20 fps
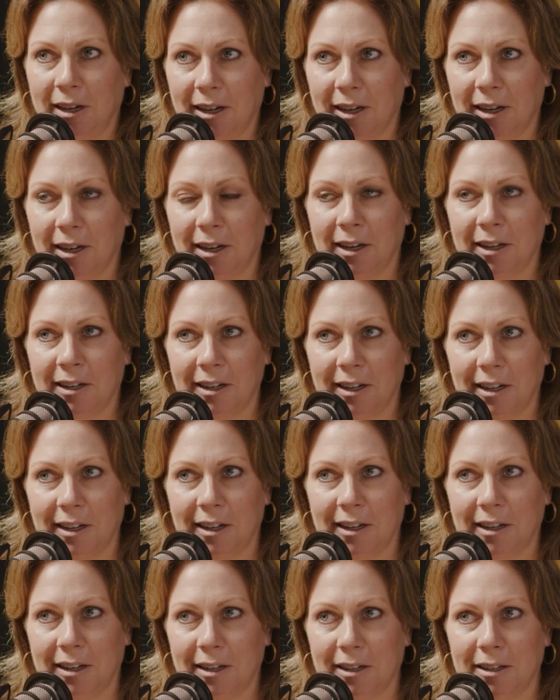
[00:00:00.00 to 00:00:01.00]
and
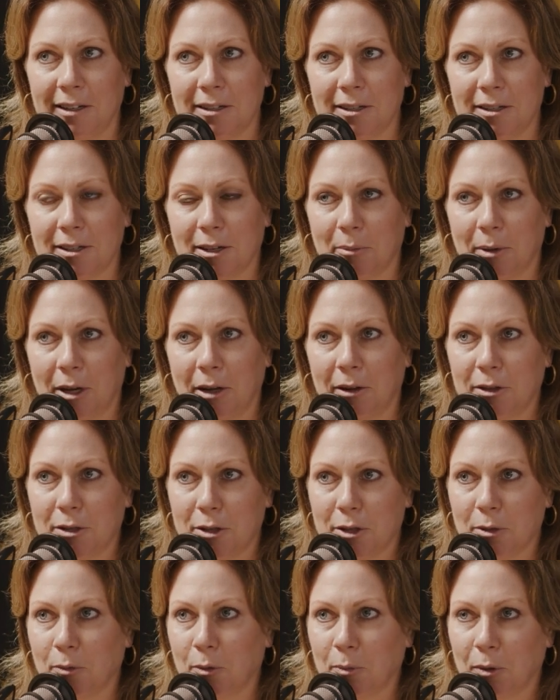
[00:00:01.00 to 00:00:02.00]
it is about
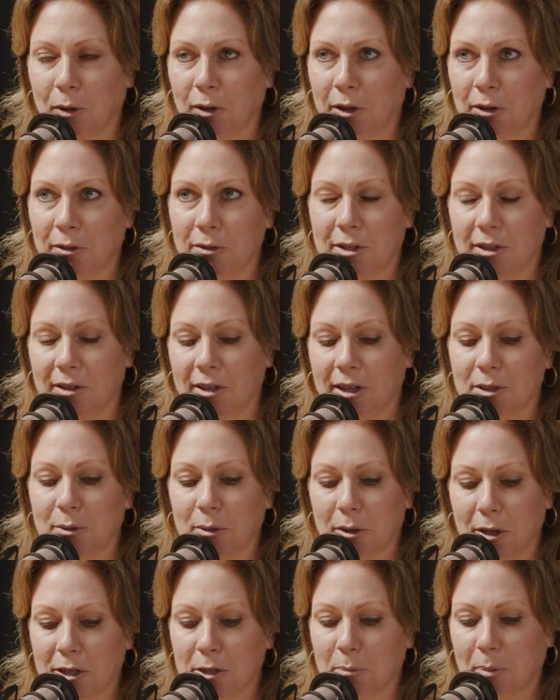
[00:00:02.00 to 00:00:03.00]
assumable loans, and that's
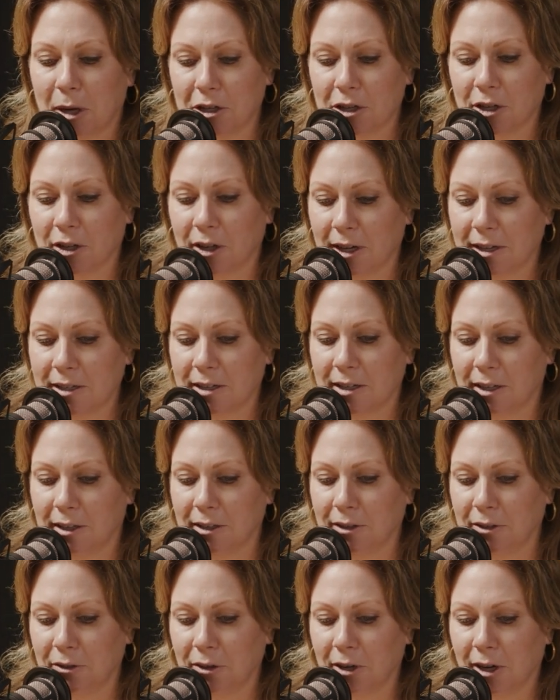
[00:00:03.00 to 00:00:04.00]
what they specialize in.
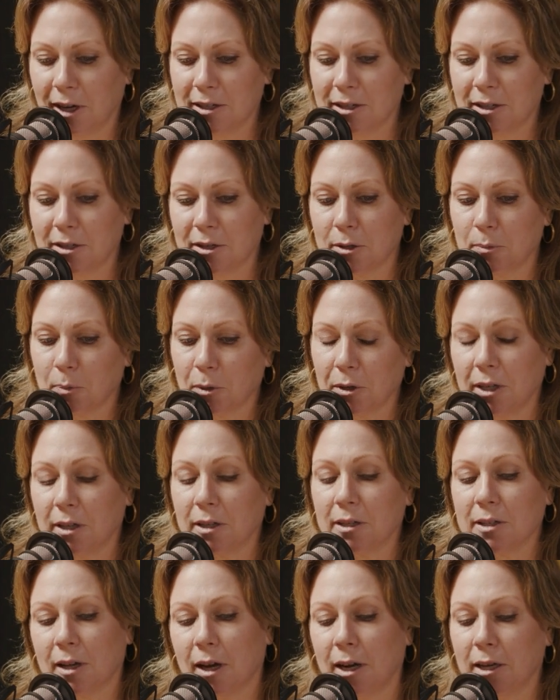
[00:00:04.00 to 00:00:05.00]
And you guys, this is pretty
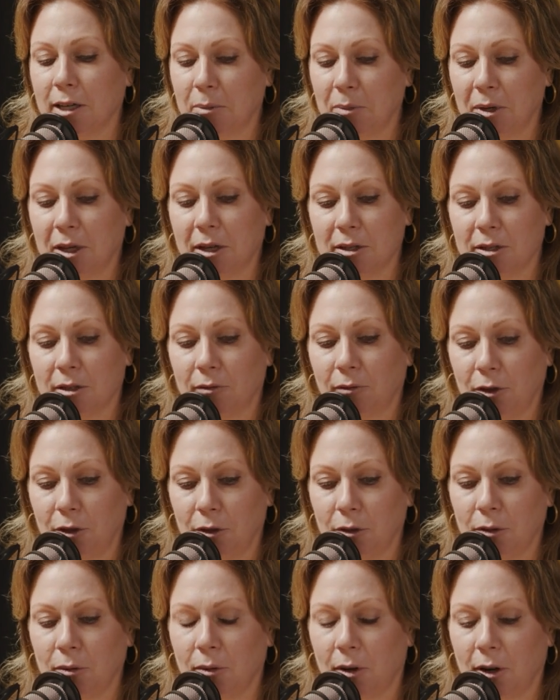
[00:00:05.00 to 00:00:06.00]
exciting because if
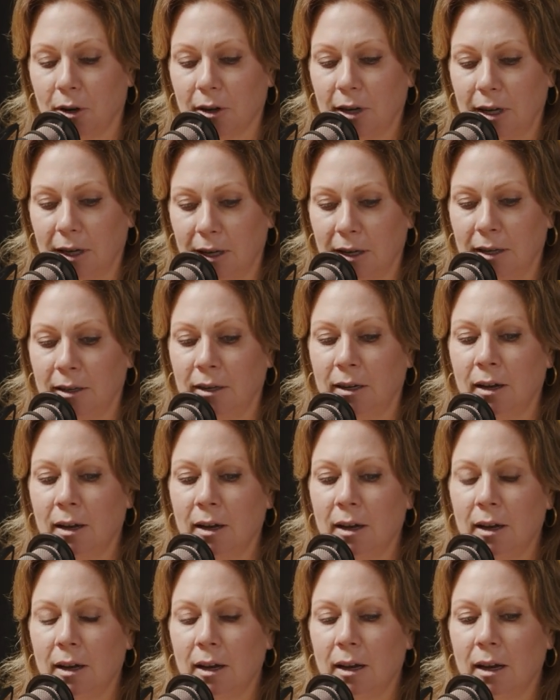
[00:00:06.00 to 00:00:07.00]
you are in
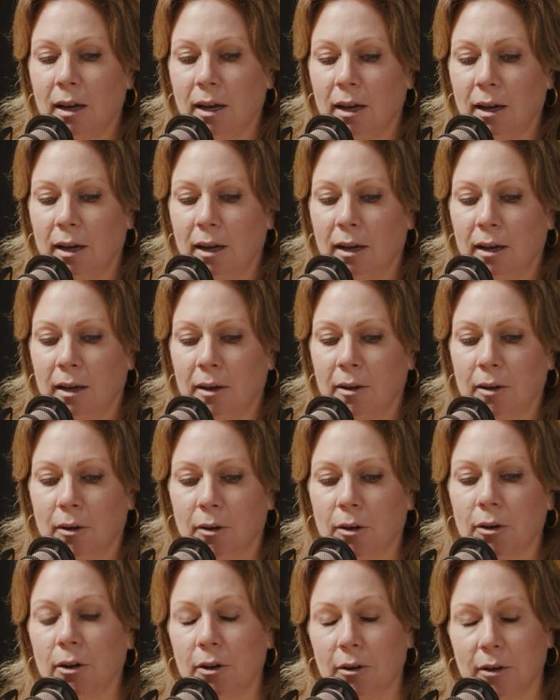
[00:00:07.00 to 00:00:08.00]

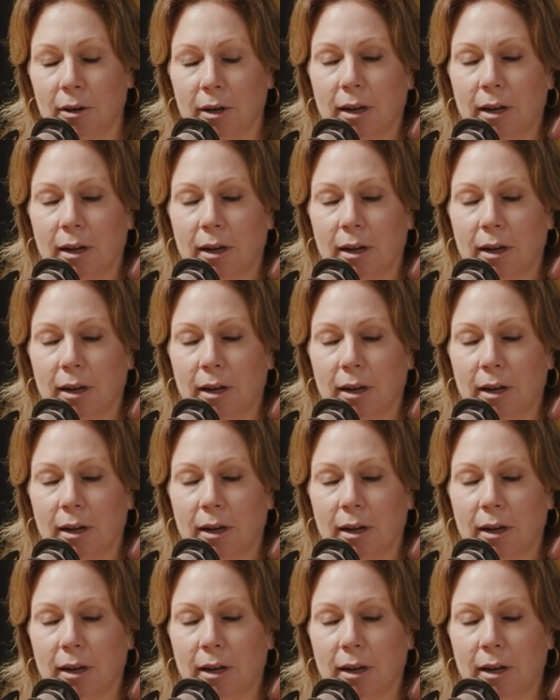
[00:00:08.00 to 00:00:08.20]
or